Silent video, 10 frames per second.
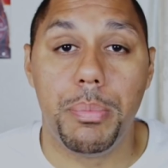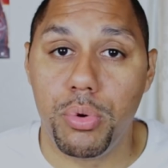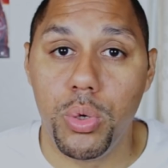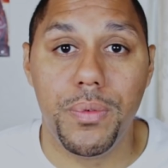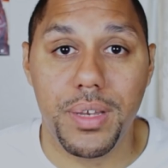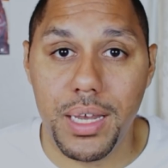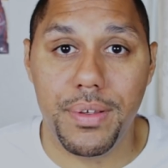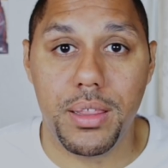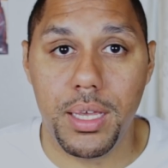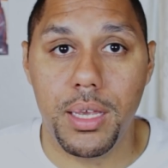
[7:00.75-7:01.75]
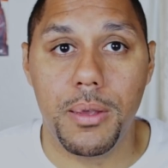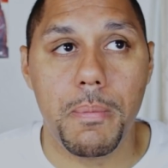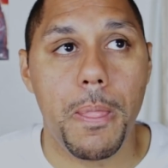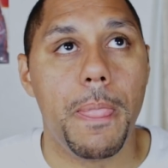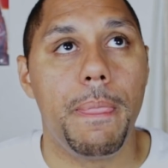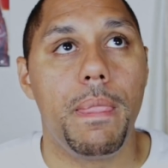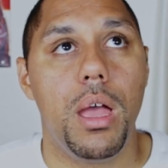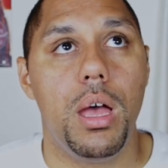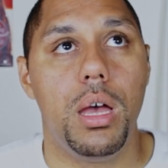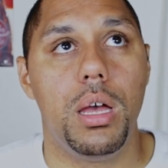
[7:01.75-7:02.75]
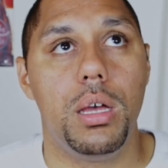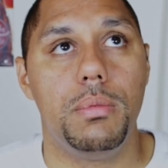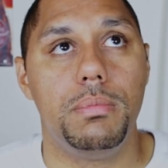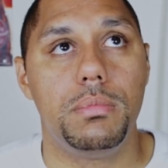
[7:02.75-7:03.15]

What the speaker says: approved and everything, as